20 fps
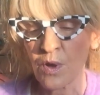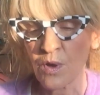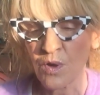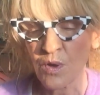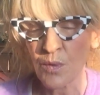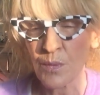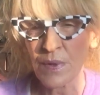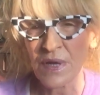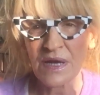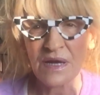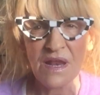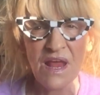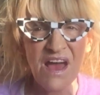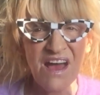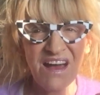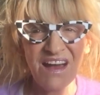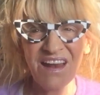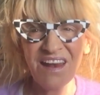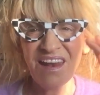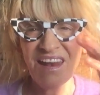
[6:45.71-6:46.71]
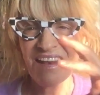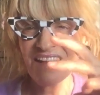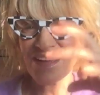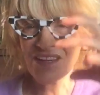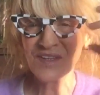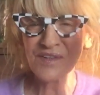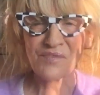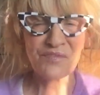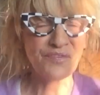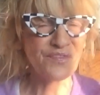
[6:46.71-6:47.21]
or when a
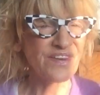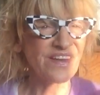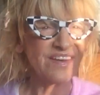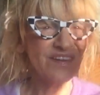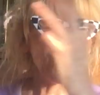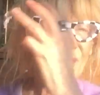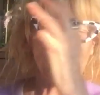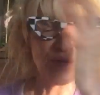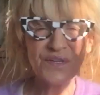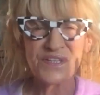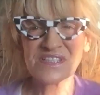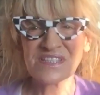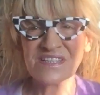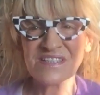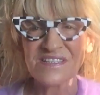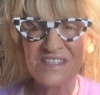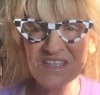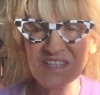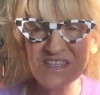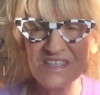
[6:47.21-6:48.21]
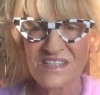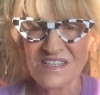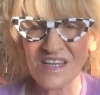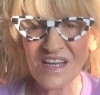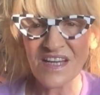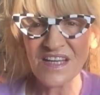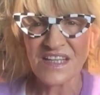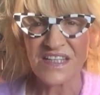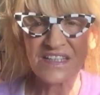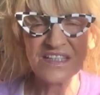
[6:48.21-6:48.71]
lot of noise in
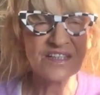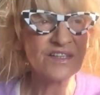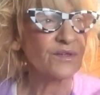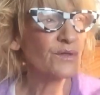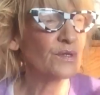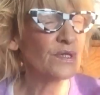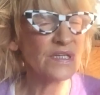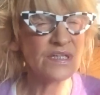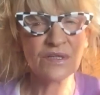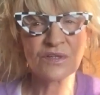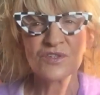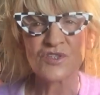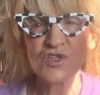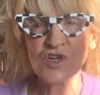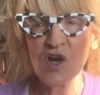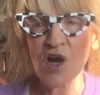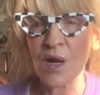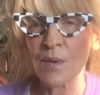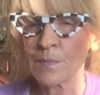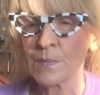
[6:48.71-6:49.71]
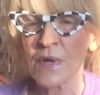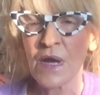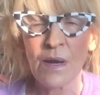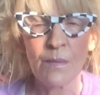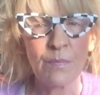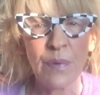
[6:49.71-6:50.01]
society or in the job